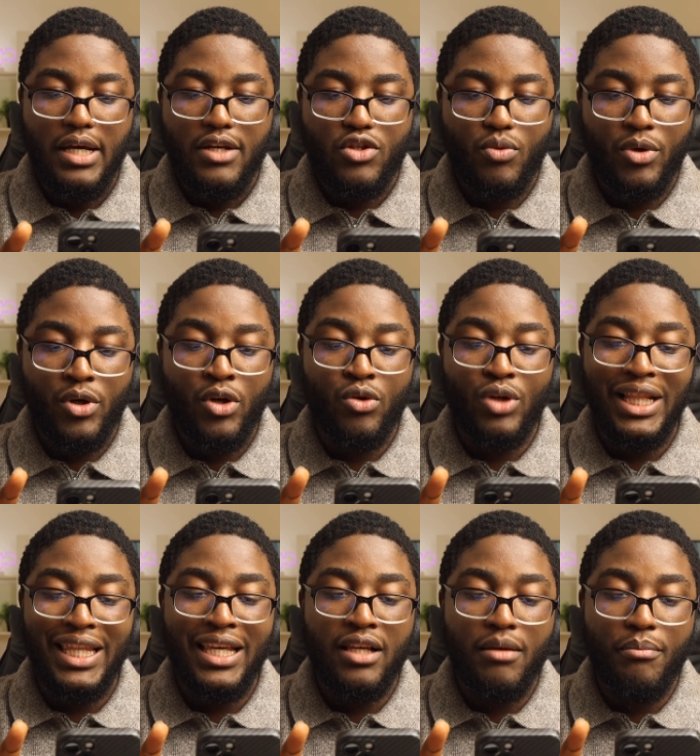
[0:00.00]
So we're going to
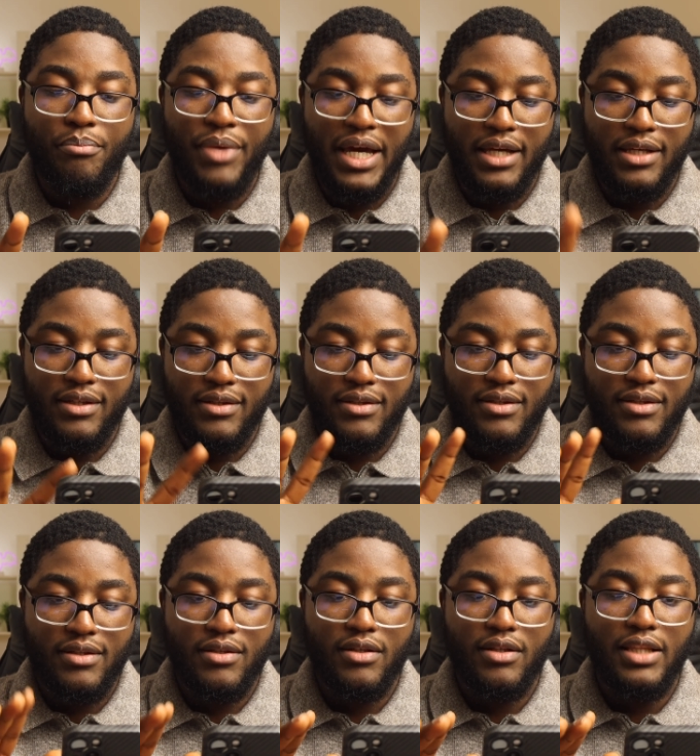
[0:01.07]
click Base.